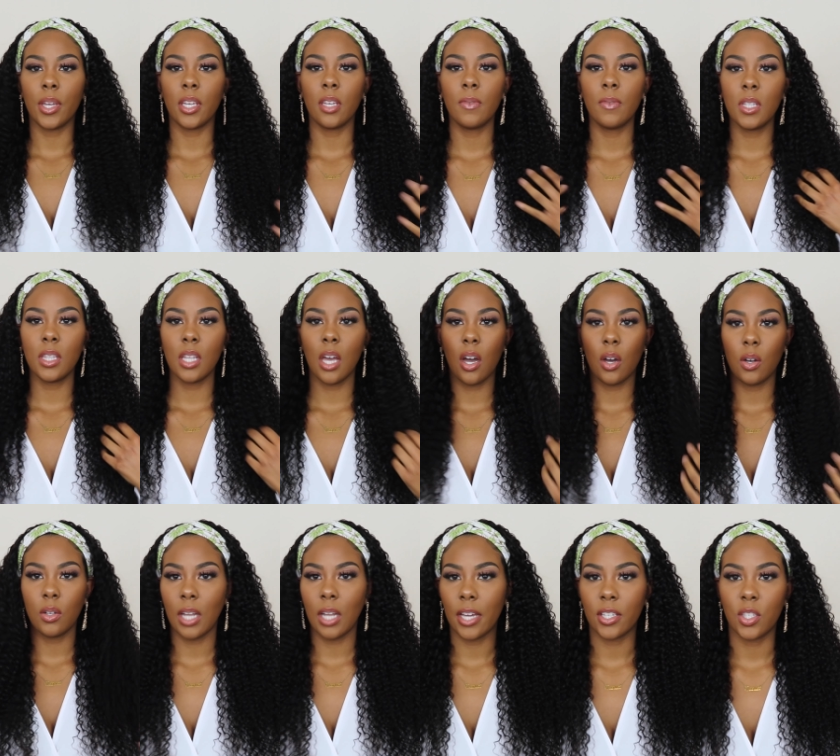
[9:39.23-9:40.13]
even though
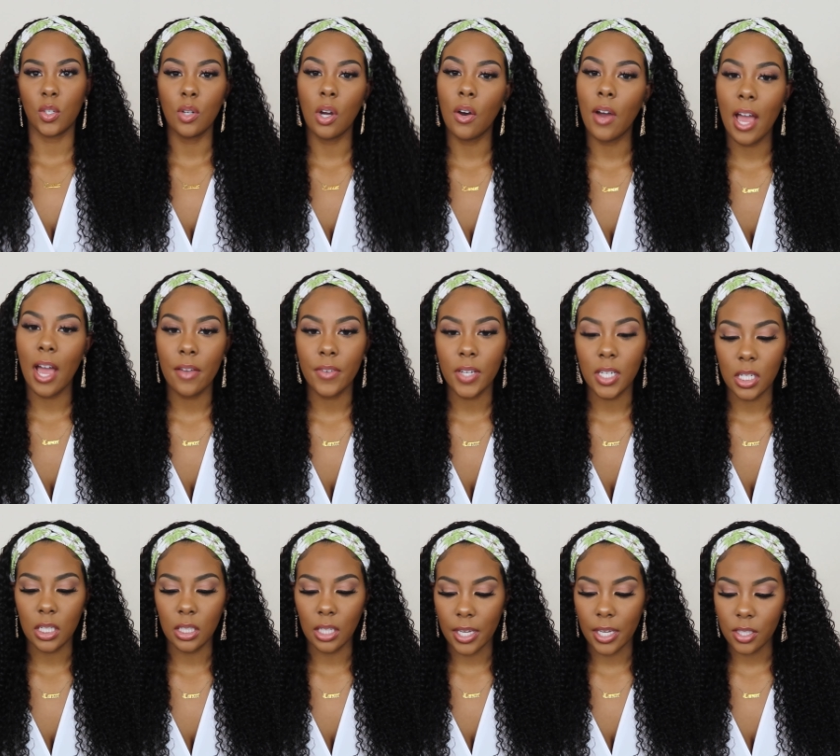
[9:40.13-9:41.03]
like you don't have any
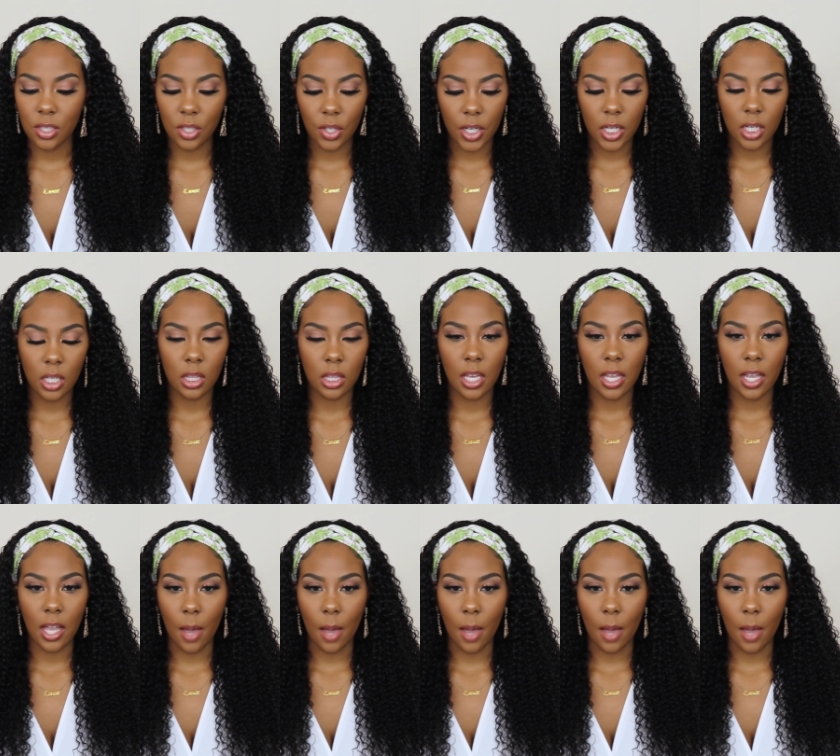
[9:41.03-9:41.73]
lace or anything,